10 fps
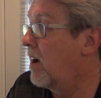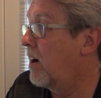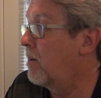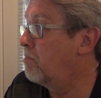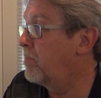
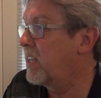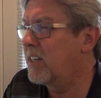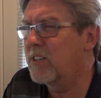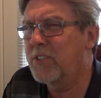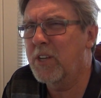
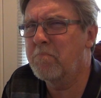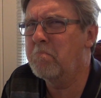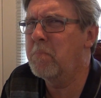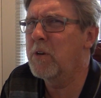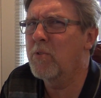Then there's a
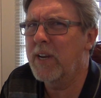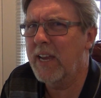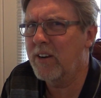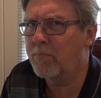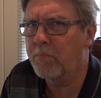
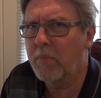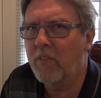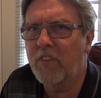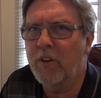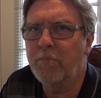myriad
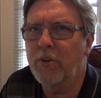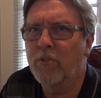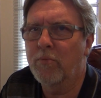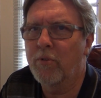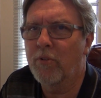of
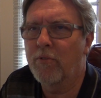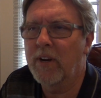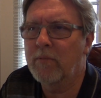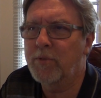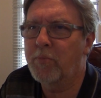computer
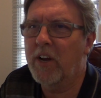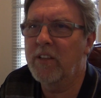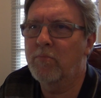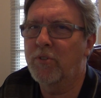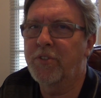programs.
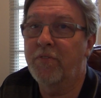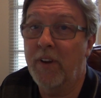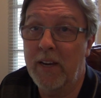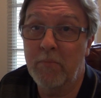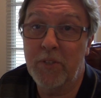Probably the most
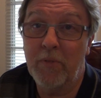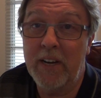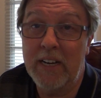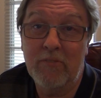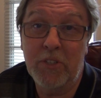famous
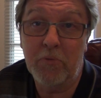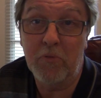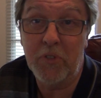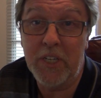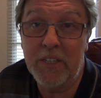right now is
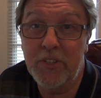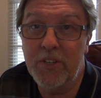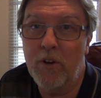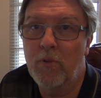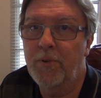Rosetta
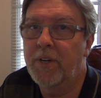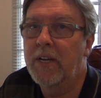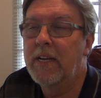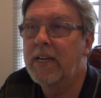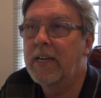Stone.
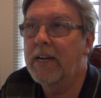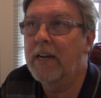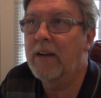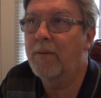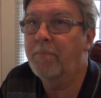
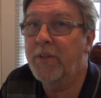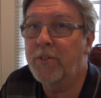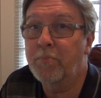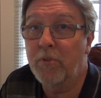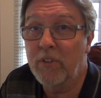
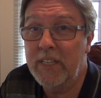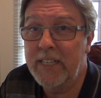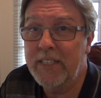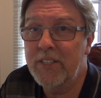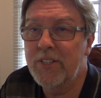There's
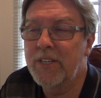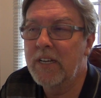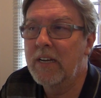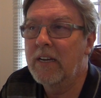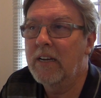Berlitz.
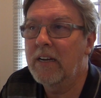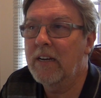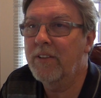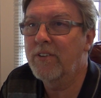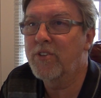
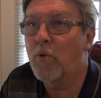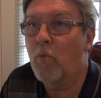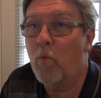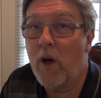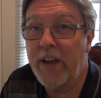There's a
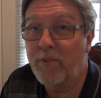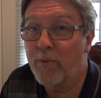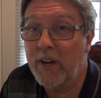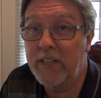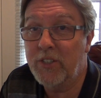wide
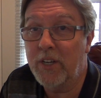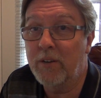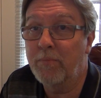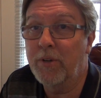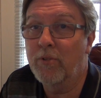range of
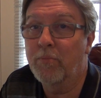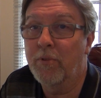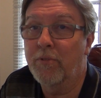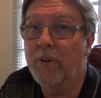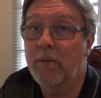computer
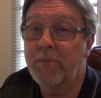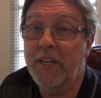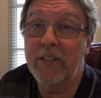programs.